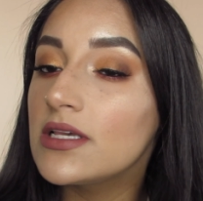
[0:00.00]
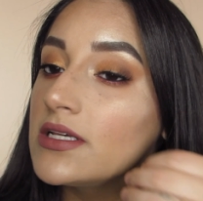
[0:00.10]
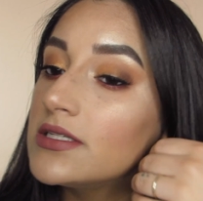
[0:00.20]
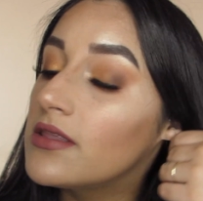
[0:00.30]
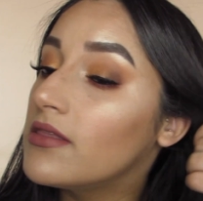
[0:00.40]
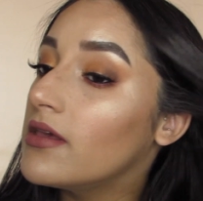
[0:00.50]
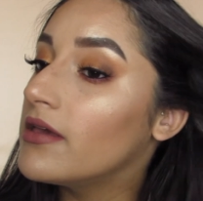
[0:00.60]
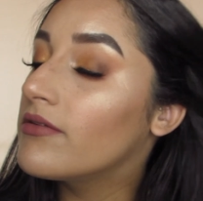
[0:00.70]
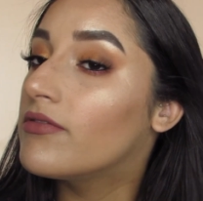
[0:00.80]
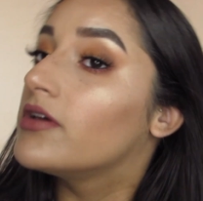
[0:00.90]
is
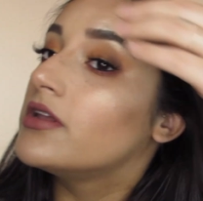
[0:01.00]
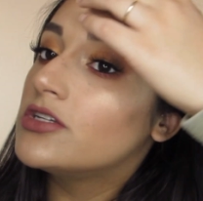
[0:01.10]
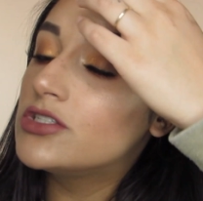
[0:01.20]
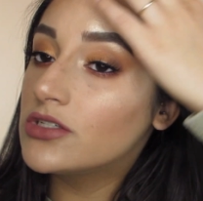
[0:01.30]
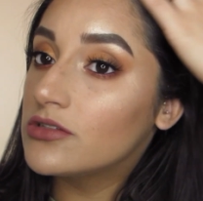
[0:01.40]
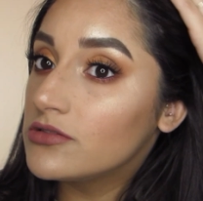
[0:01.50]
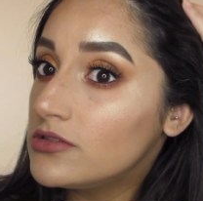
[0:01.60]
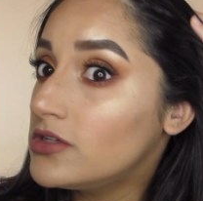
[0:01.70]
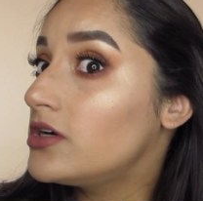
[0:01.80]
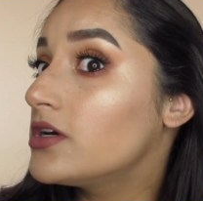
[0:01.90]
the finished
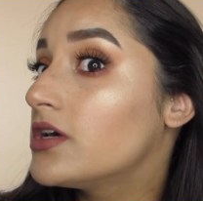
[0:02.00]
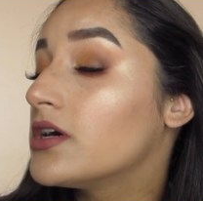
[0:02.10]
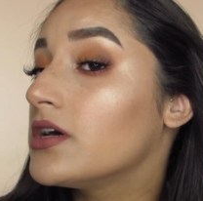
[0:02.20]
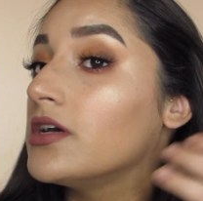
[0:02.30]
look.